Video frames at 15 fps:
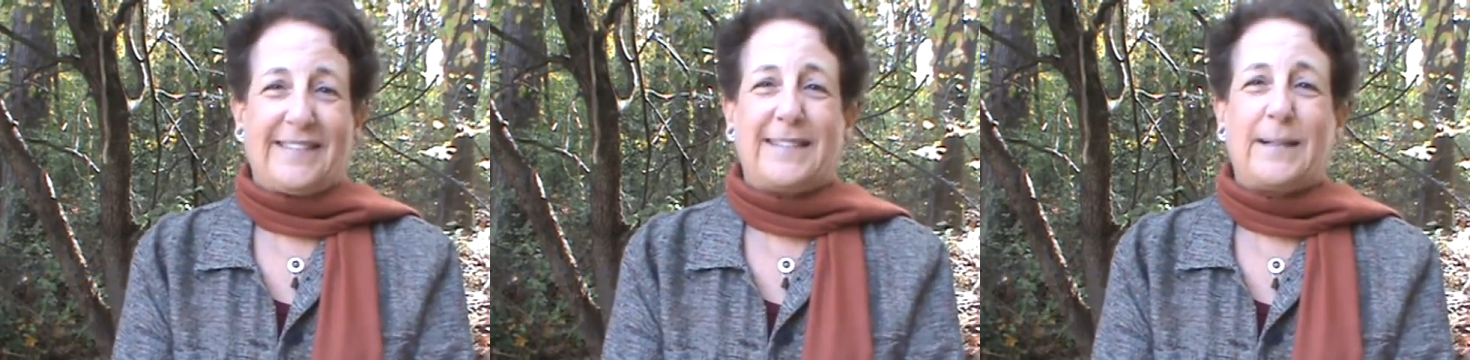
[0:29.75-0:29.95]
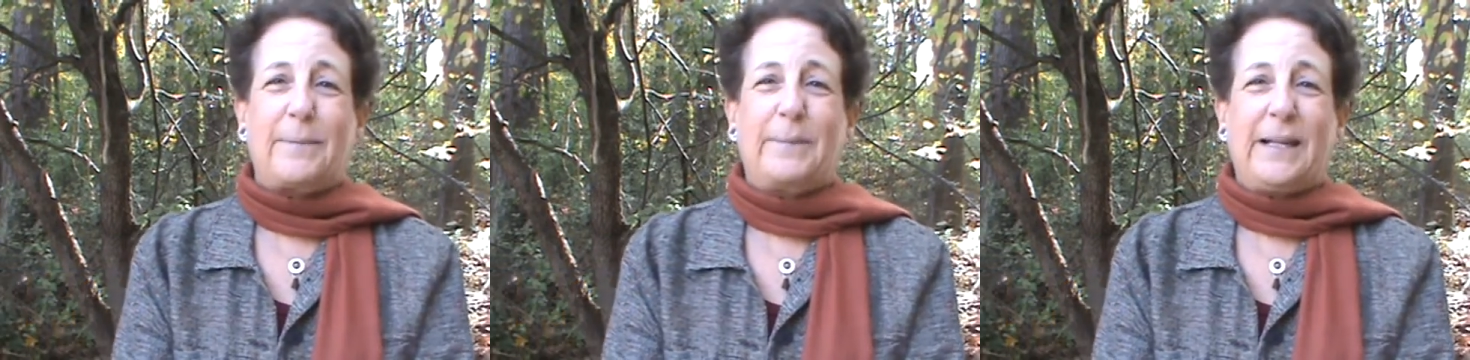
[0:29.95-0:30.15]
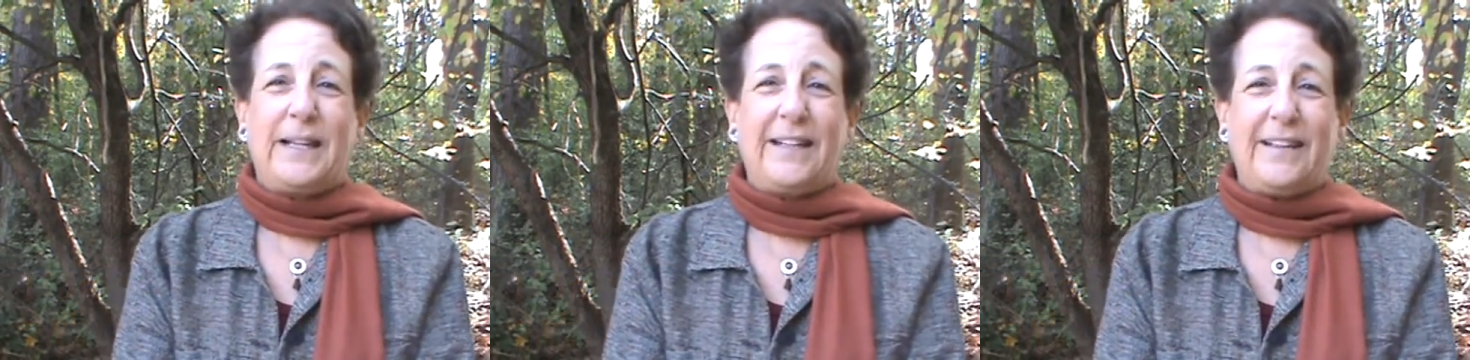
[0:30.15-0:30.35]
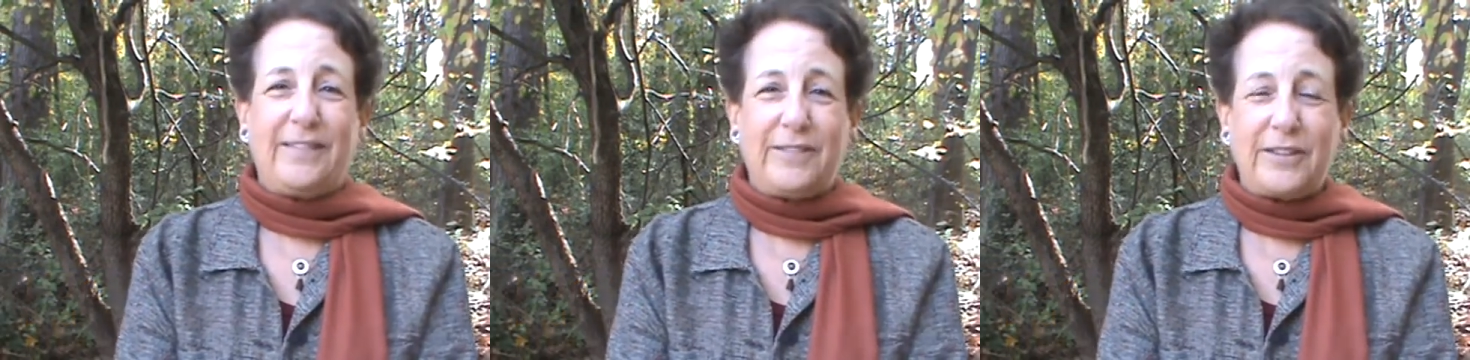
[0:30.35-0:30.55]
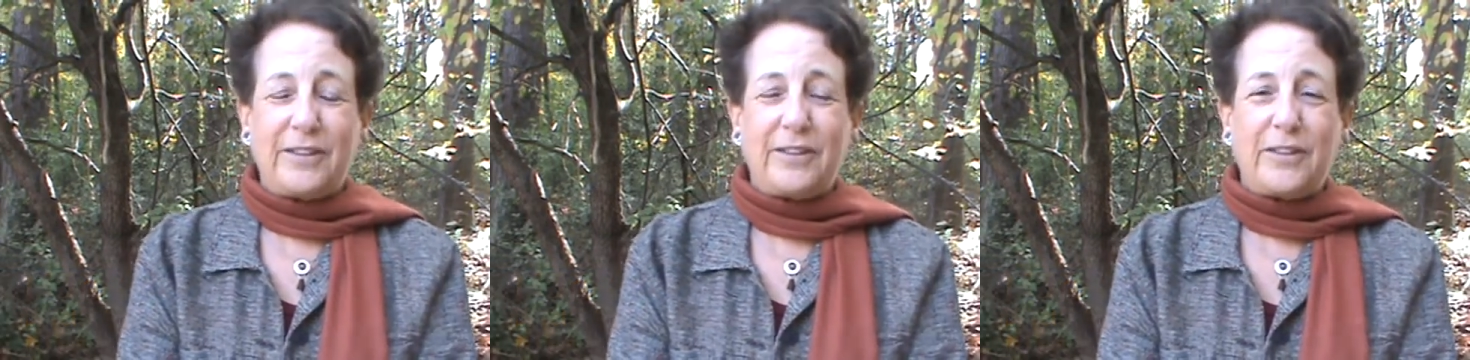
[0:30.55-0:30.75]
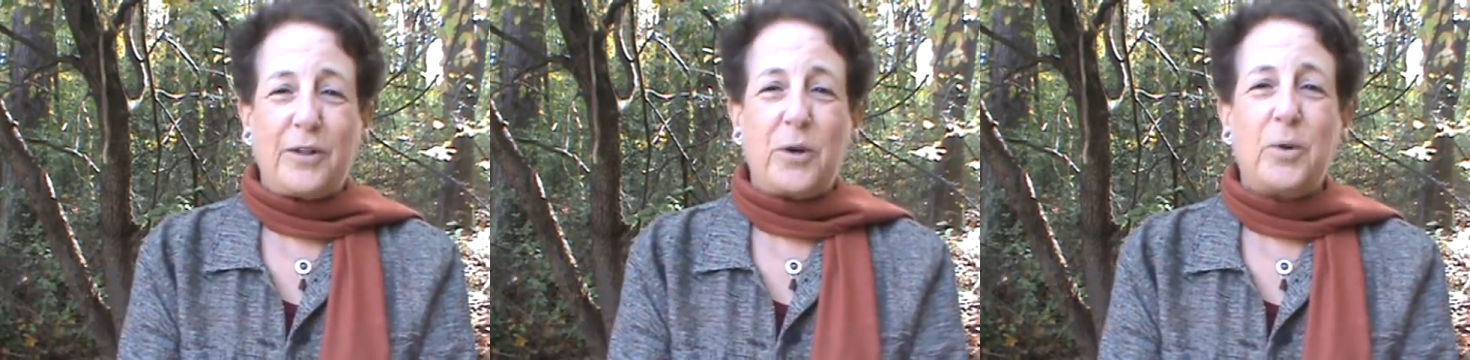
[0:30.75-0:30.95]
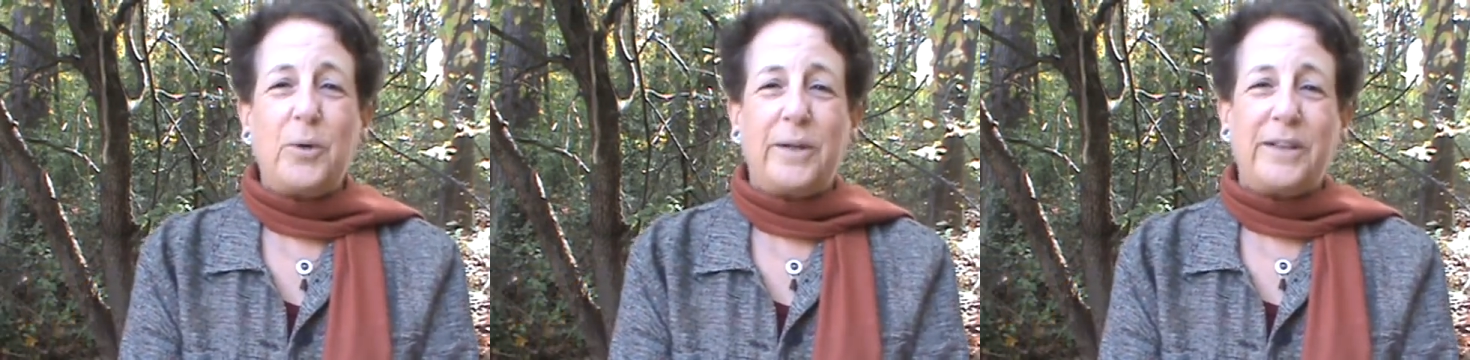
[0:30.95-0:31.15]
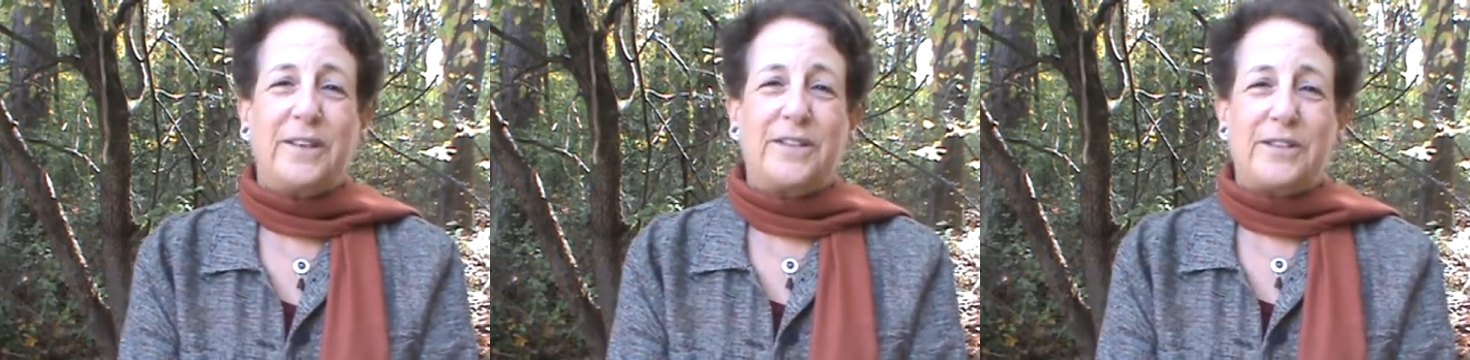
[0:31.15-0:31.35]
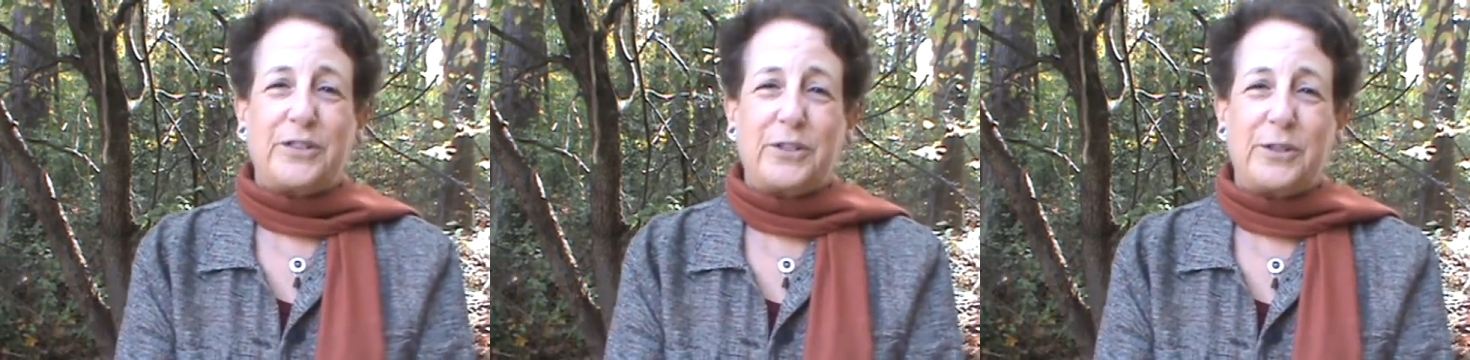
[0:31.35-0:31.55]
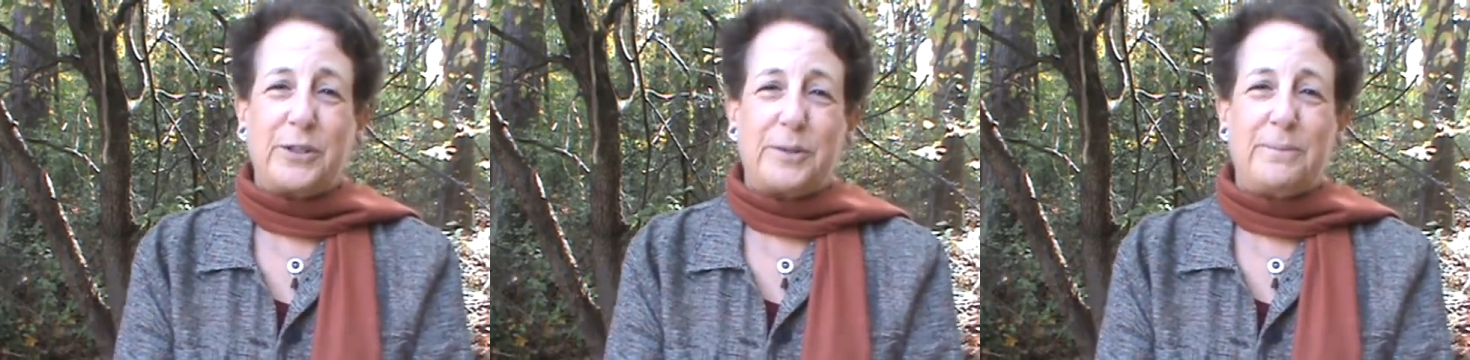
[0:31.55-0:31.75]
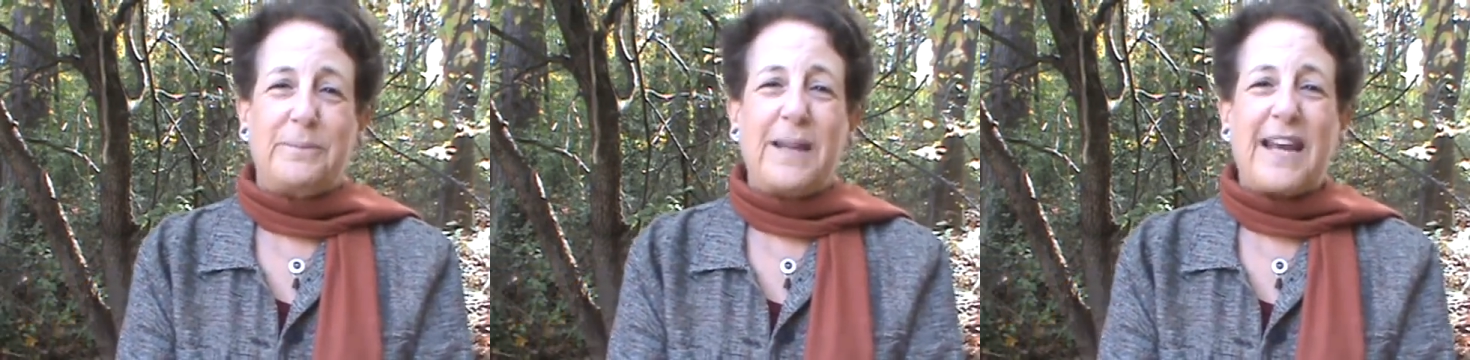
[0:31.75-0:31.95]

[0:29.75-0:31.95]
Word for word: Somebody even coined the term